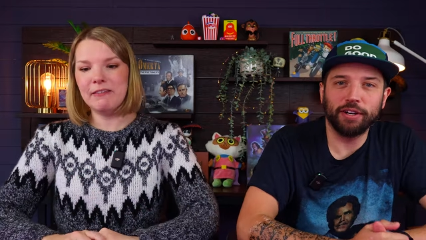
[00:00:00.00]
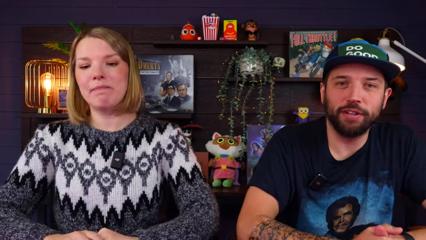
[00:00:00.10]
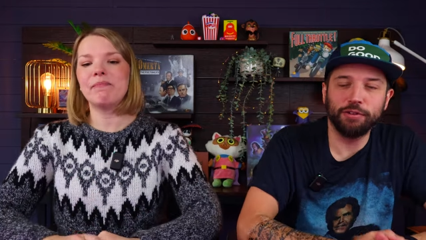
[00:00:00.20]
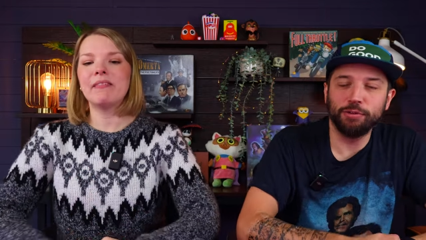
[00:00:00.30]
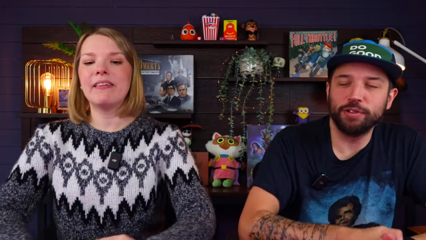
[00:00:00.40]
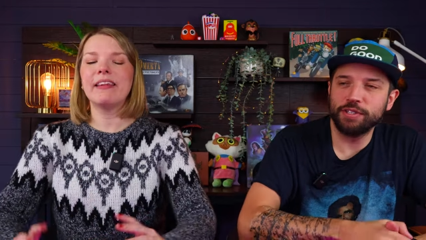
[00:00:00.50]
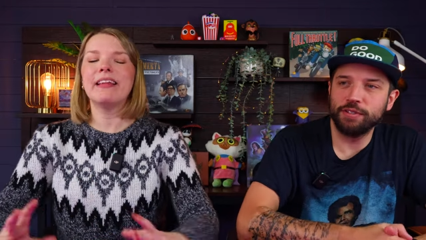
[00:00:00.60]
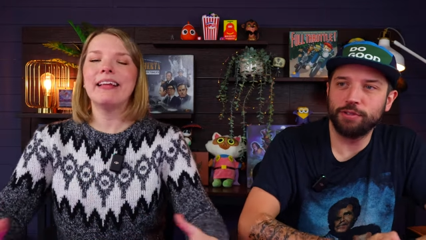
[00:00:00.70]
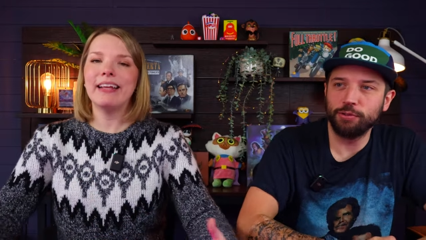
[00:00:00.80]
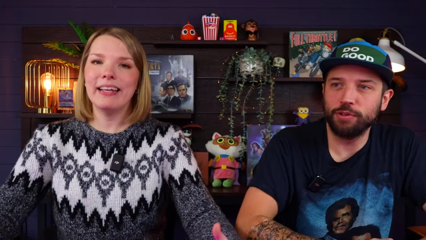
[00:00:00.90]
Speaker 1: on through the
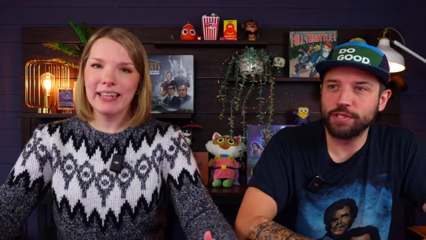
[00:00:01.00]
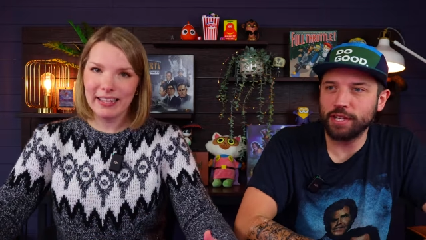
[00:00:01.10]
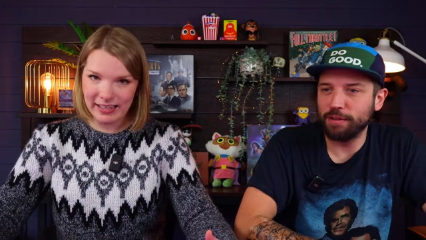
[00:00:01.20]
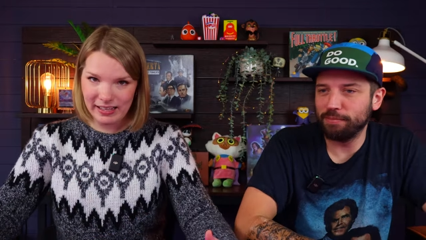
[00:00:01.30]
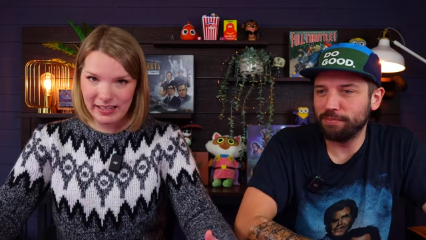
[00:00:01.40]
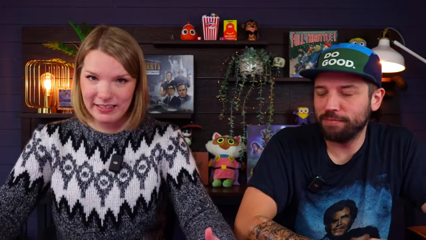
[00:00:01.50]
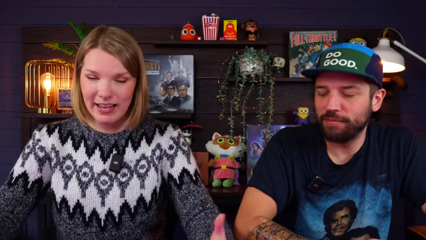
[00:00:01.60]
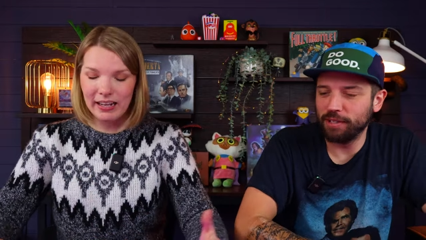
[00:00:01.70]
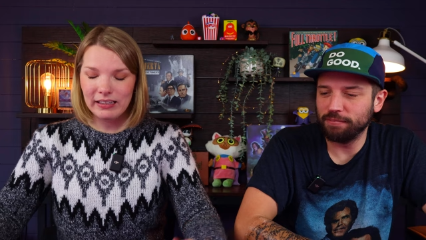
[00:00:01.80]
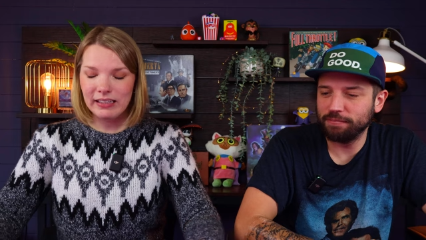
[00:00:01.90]
through this game.
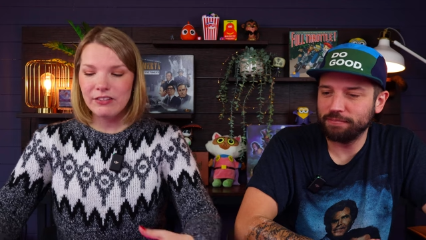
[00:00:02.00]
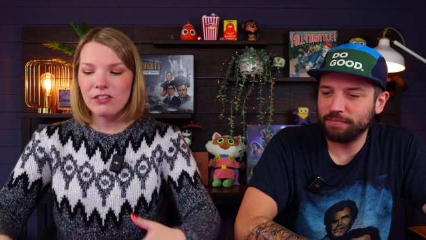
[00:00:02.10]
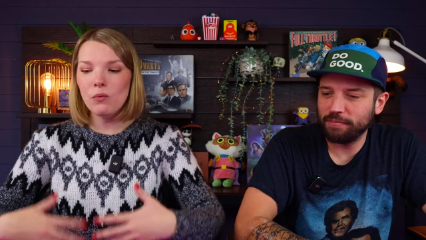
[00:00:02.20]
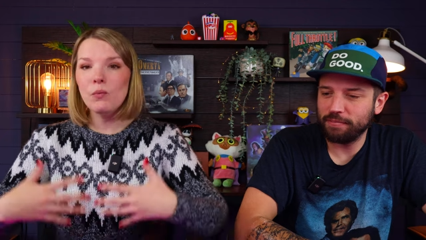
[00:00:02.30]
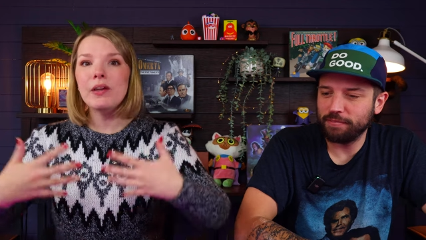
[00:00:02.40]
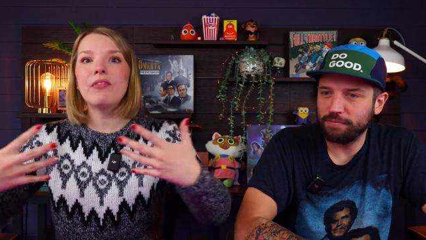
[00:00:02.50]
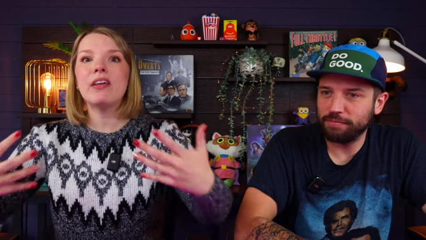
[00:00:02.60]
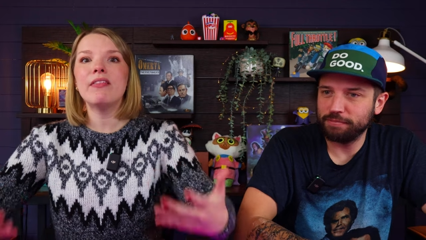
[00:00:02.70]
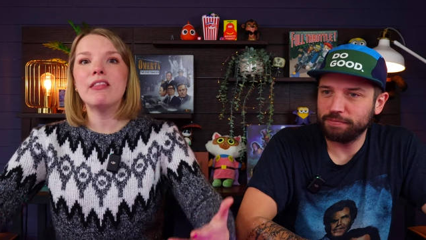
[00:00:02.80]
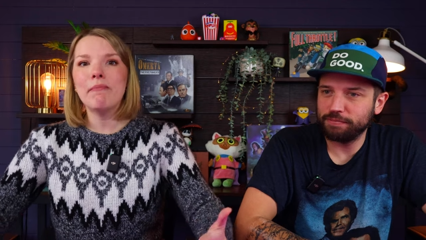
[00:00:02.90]
Speaker 2: Exactly. Yeah. So
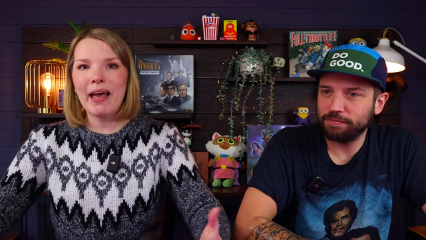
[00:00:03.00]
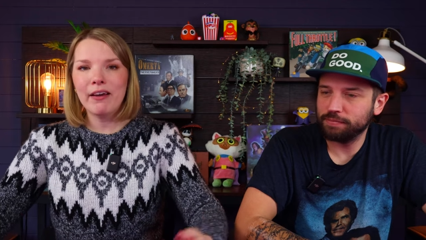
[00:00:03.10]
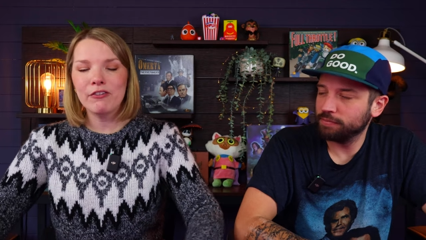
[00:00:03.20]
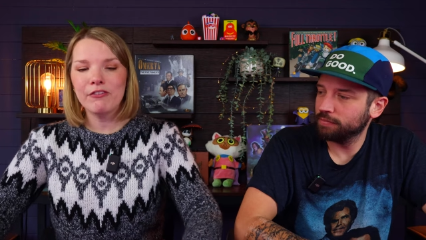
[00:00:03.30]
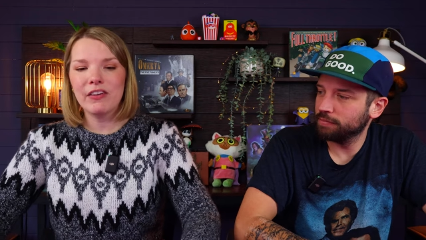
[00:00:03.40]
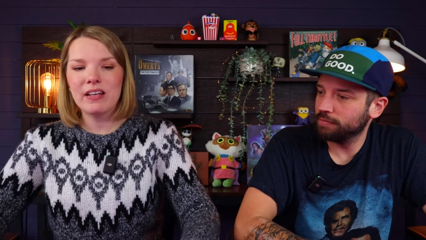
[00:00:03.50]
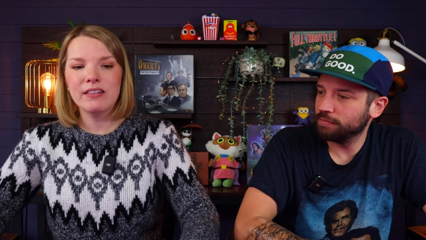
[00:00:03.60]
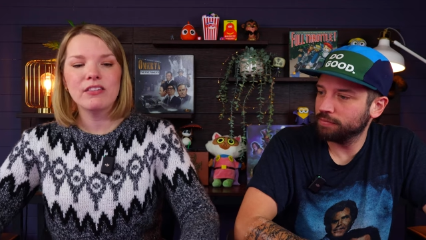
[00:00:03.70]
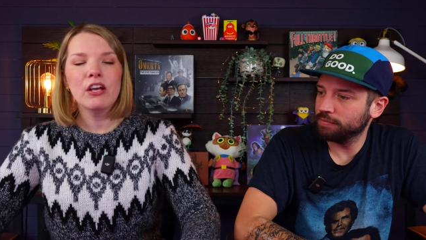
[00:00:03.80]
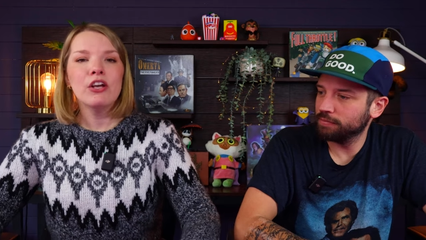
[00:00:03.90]
within the battle
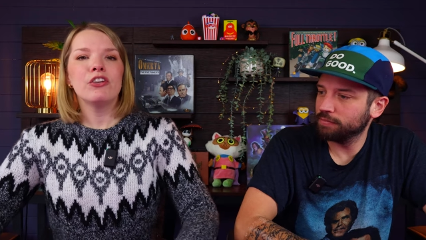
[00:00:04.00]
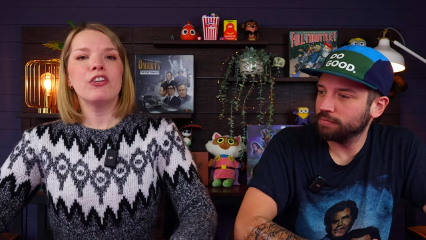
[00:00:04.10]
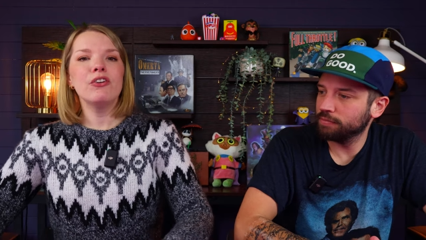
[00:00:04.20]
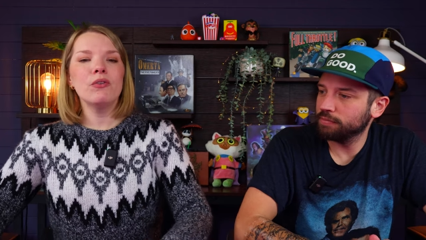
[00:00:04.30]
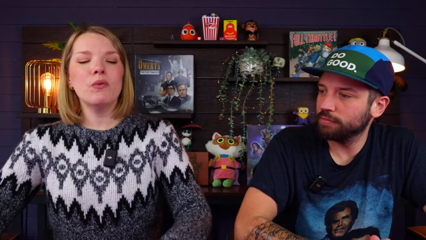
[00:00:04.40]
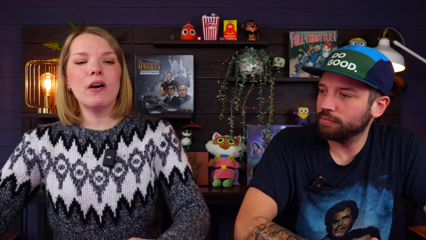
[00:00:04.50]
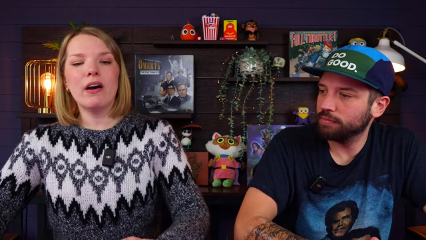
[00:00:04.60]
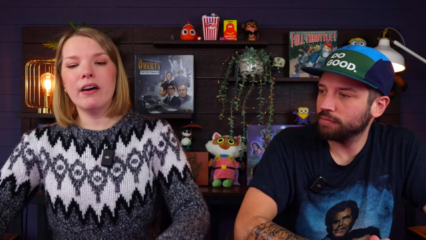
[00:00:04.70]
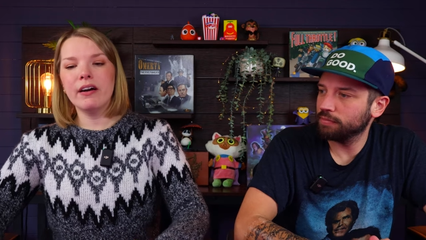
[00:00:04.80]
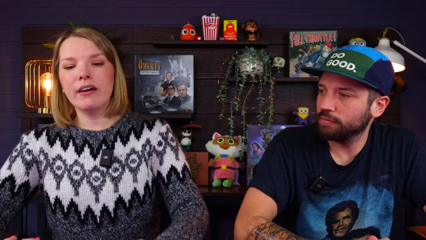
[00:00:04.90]
phase, you
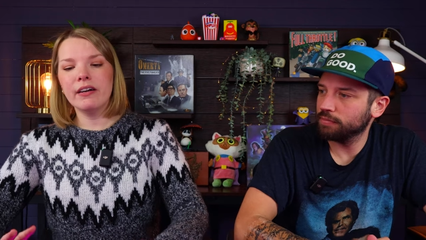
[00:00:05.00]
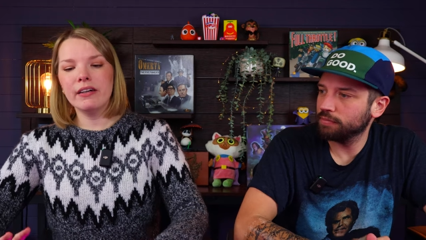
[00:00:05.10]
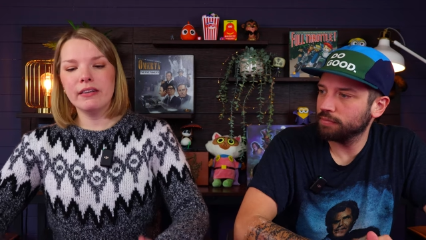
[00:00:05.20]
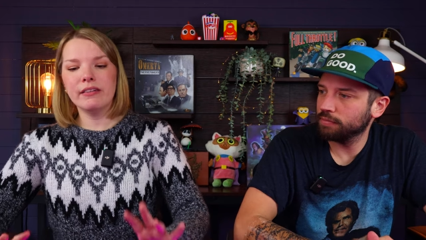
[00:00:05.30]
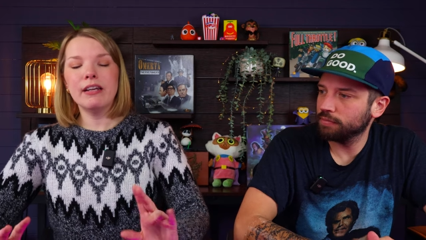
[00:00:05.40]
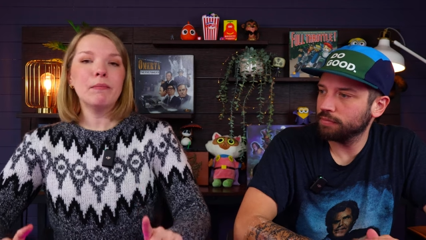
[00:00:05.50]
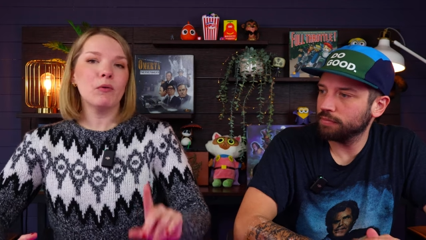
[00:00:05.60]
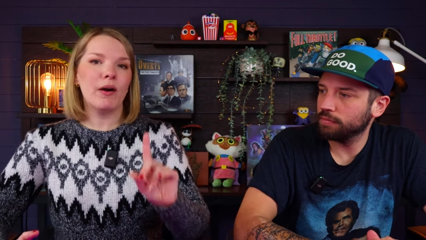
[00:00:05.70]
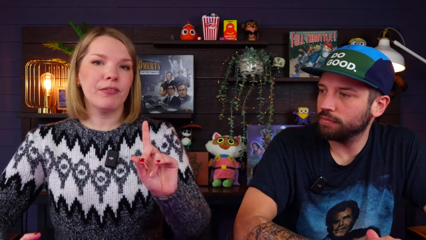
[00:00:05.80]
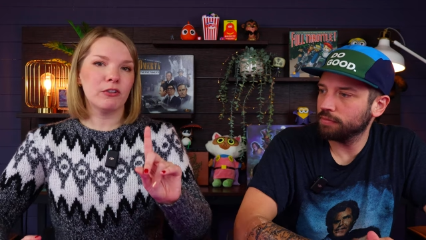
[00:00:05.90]
are number
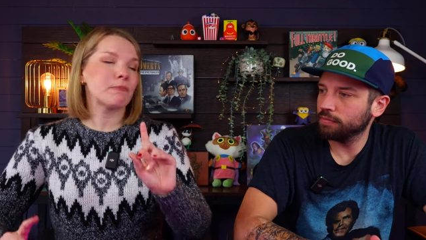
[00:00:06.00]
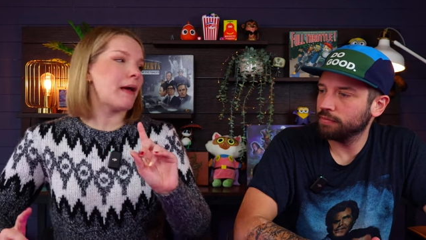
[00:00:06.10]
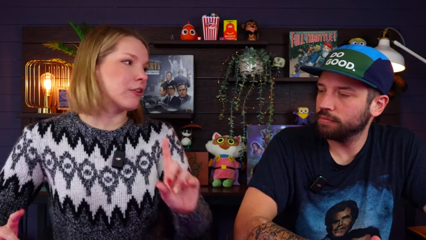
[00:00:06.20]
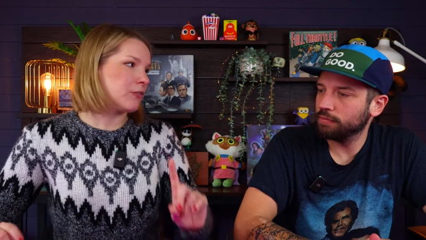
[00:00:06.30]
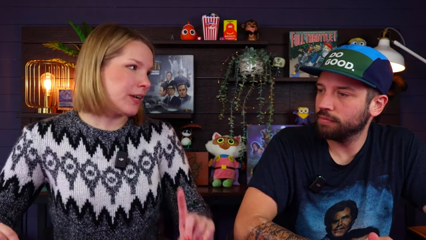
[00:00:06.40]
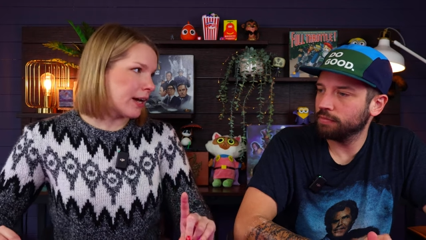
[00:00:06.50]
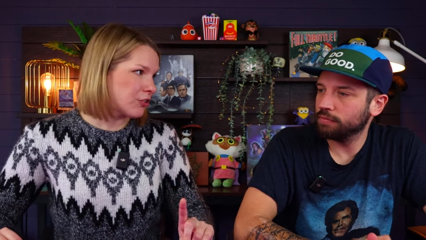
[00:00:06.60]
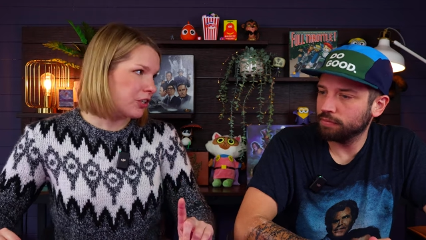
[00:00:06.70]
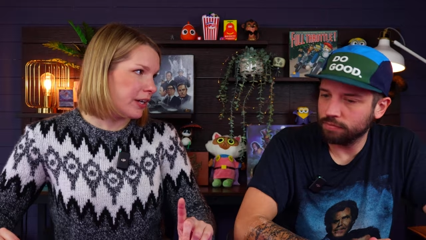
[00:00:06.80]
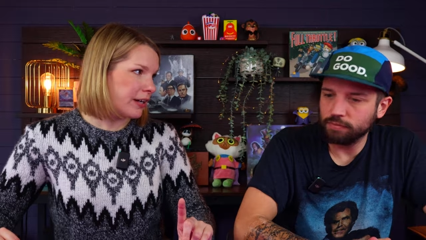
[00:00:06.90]
one. There's battle
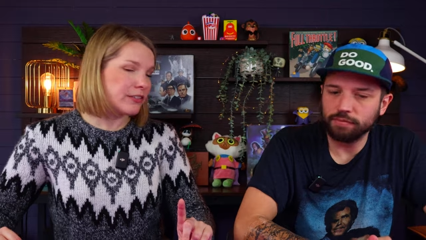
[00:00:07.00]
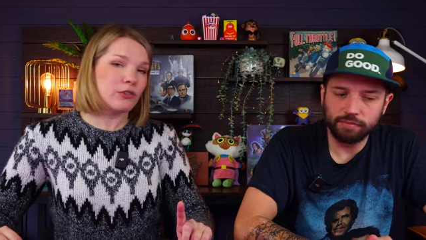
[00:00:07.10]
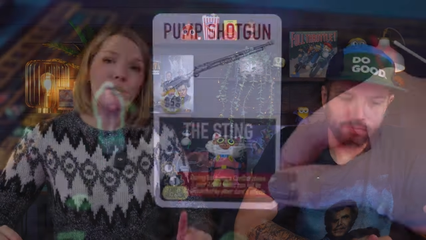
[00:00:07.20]
reaction cards